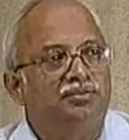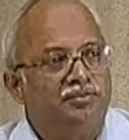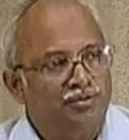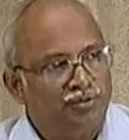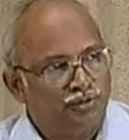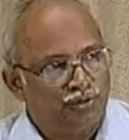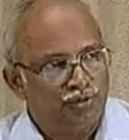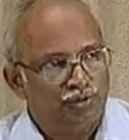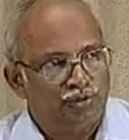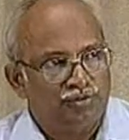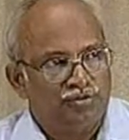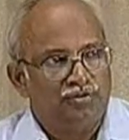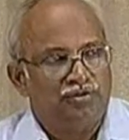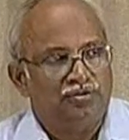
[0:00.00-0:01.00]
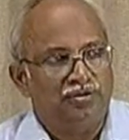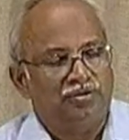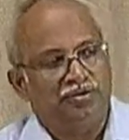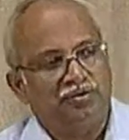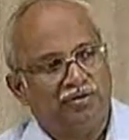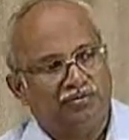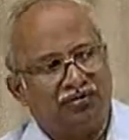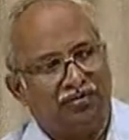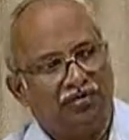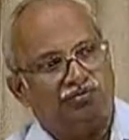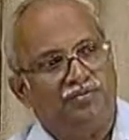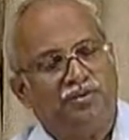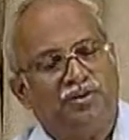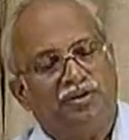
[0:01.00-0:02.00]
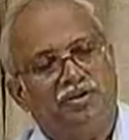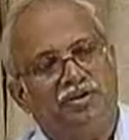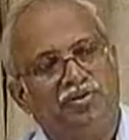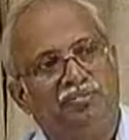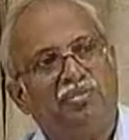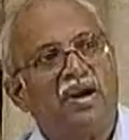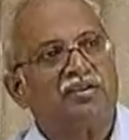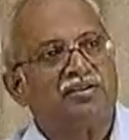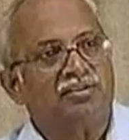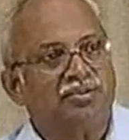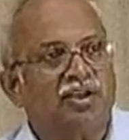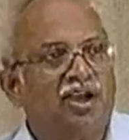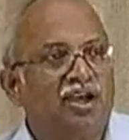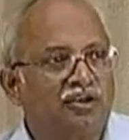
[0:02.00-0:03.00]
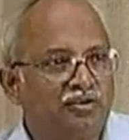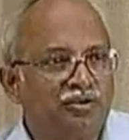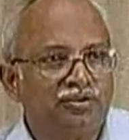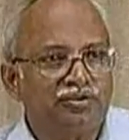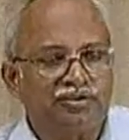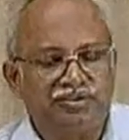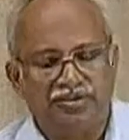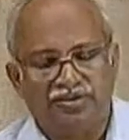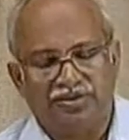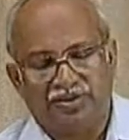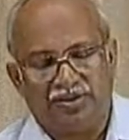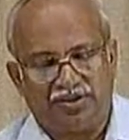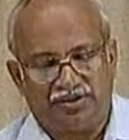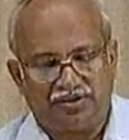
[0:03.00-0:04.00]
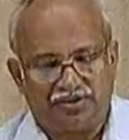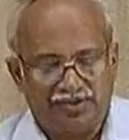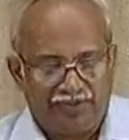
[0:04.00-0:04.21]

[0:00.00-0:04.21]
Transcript: To shoot the impact of the cargo on this thing, yes.